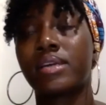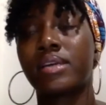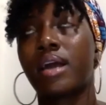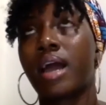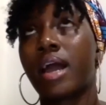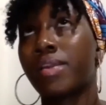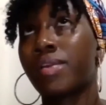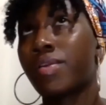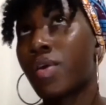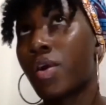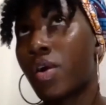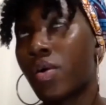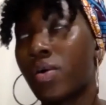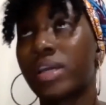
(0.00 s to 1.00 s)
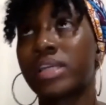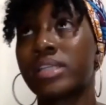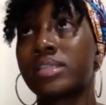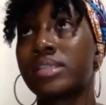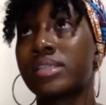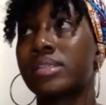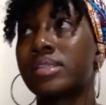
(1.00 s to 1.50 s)
I know
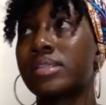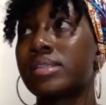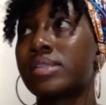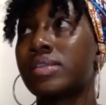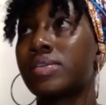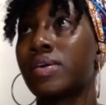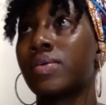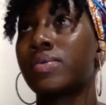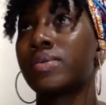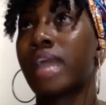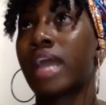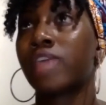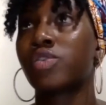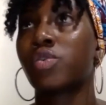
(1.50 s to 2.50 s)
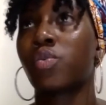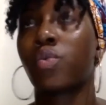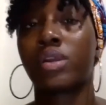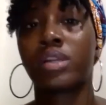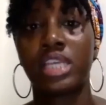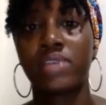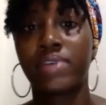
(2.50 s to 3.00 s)
it's, natural to
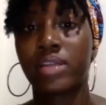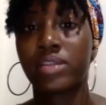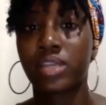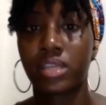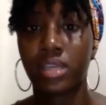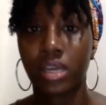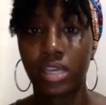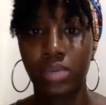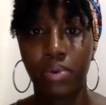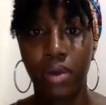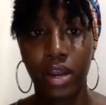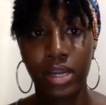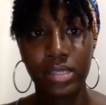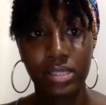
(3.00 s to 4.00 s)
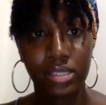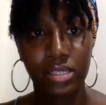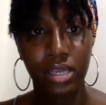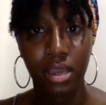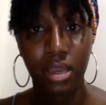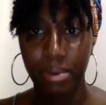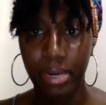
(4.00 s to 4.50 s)
want to leave out the yucky parts,
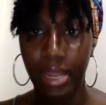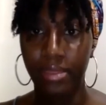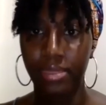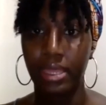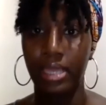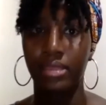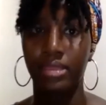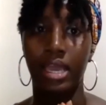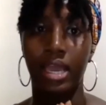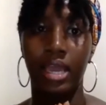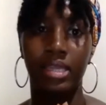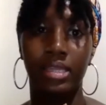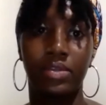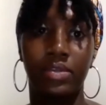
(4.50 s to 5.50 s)
but I think that,